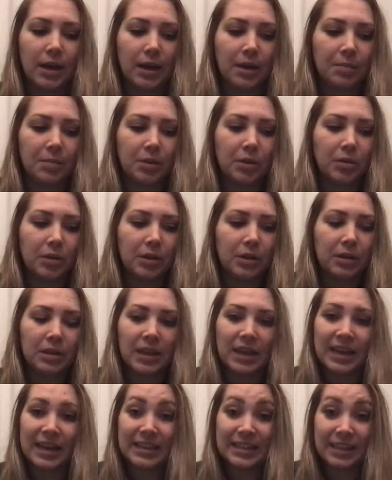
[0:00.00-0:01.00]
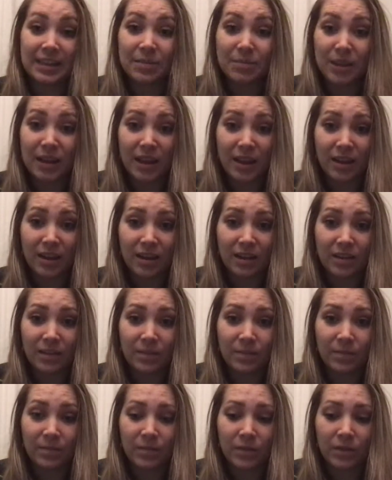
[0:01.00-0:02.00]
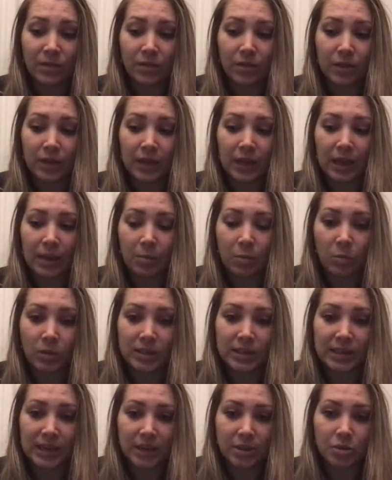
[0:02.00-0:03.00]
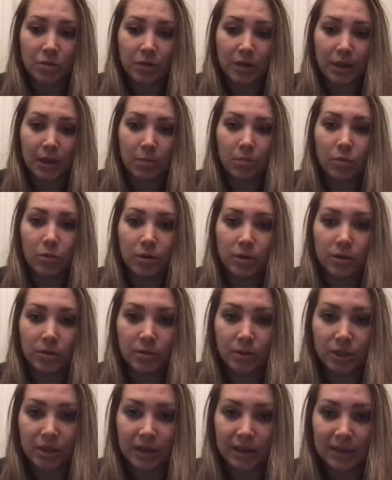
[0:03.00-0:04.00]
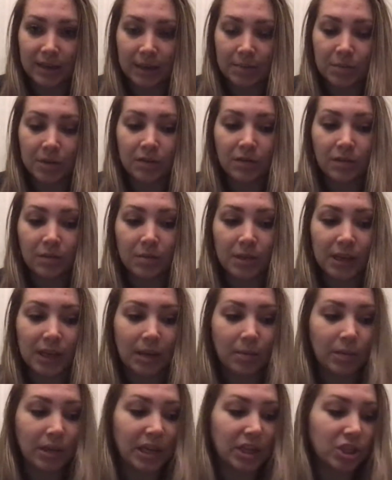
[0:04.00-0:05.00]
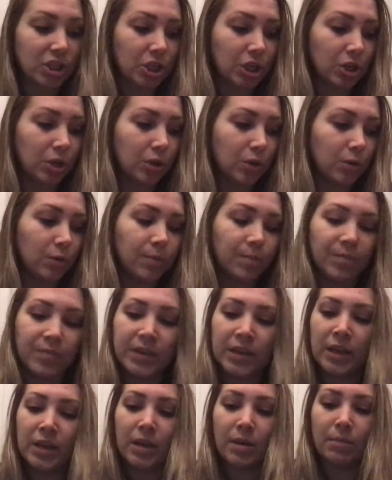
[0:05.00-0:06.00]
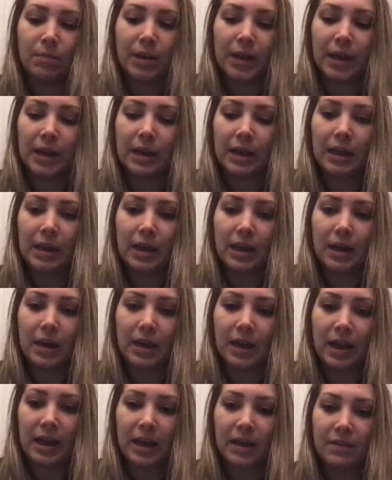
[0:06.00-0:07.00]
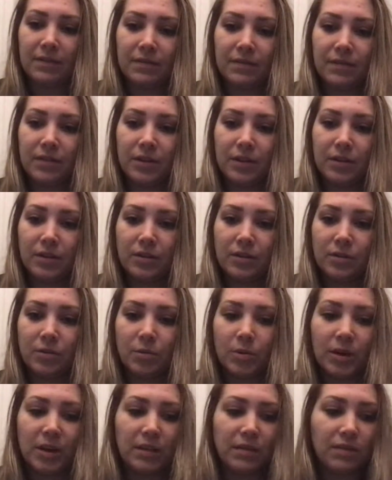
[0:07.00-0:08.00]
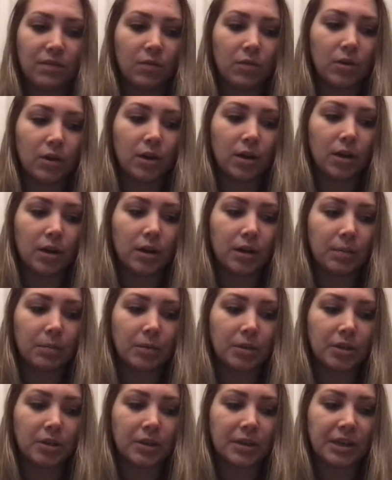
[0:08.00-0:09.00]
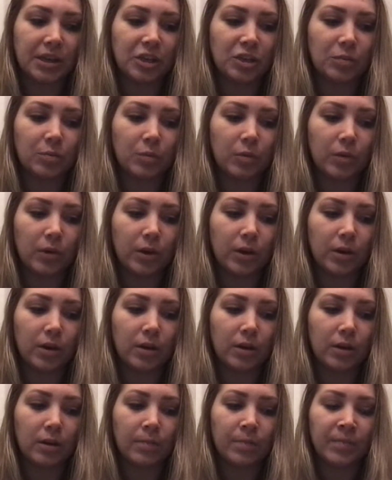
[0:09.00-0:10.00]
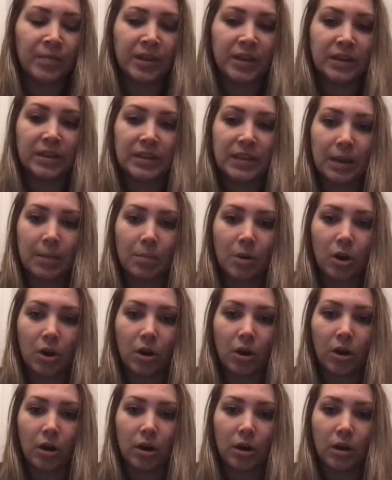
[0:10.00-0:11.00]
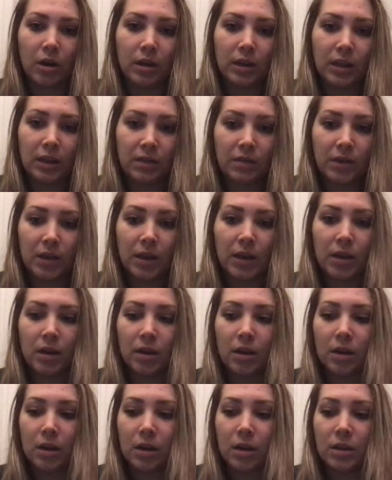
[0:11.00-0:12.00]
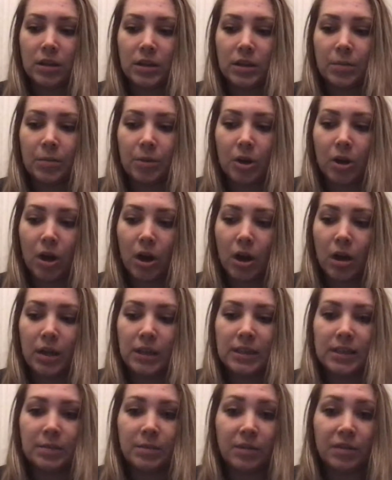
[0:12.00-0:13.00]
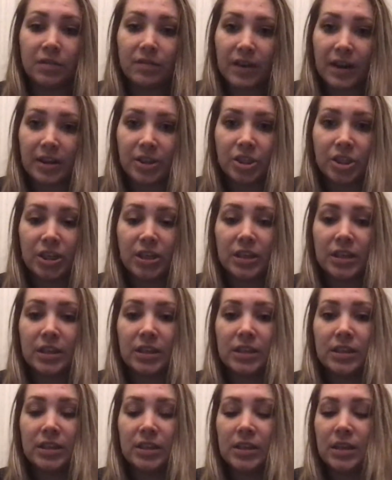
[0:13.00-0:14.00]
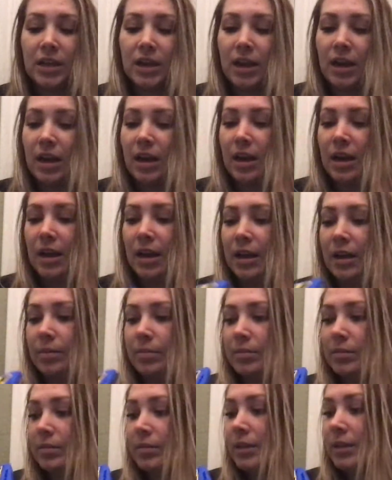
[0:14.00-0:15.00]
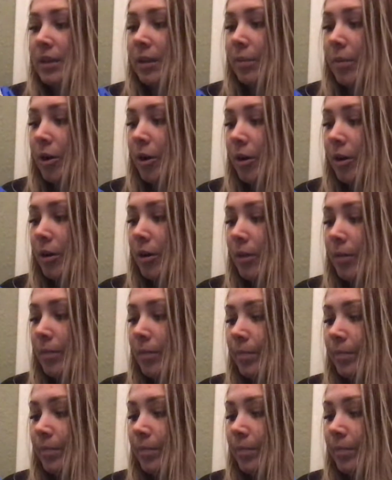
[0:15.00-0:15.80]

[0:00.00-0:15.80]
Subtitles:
The only thing I didn't make for the game was the actual game boards, which I adapted from the game Guess Who. But I have 24 numbers on each board. Some are even, some are odd, some are fractions, some are